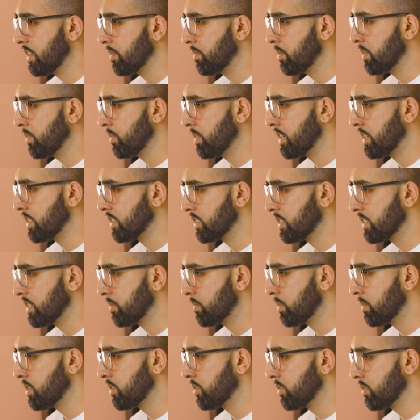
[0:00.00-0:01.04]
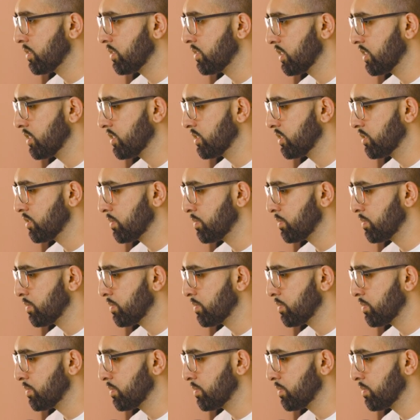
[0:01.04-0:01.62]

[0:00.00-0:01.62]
But when it's in the middle, it goes to a